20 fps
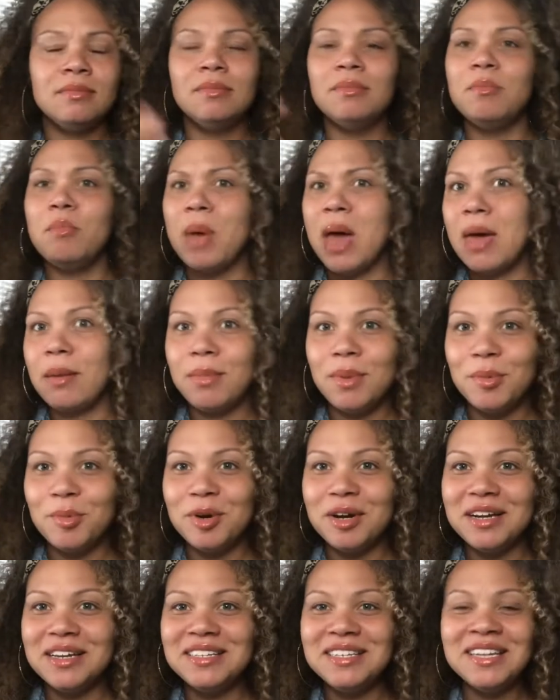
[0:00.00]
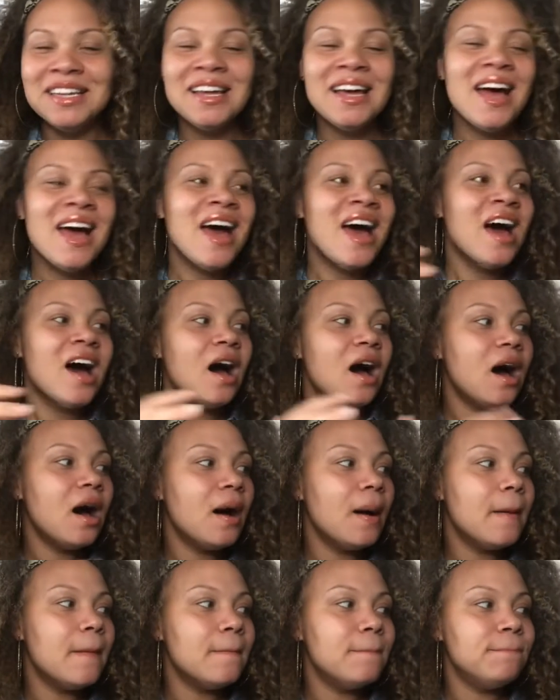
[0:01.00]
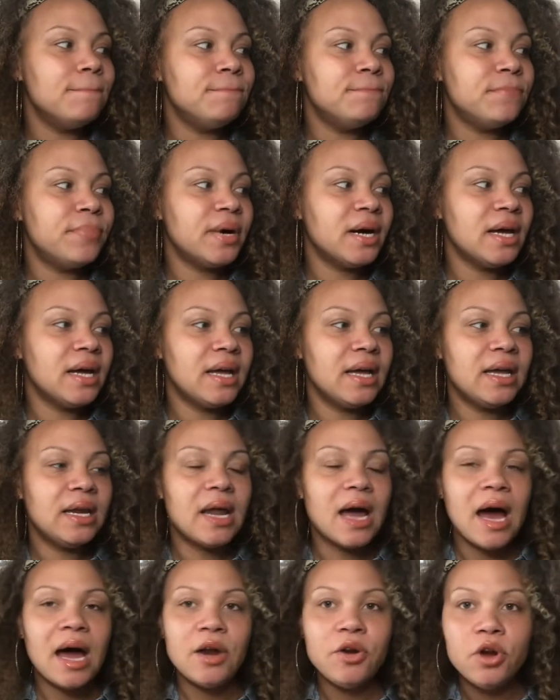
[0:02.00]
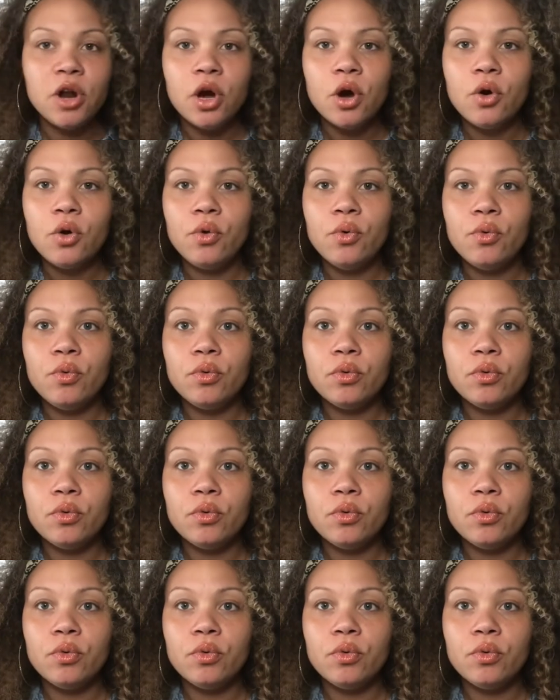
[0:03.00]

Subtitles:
bad memories. But I know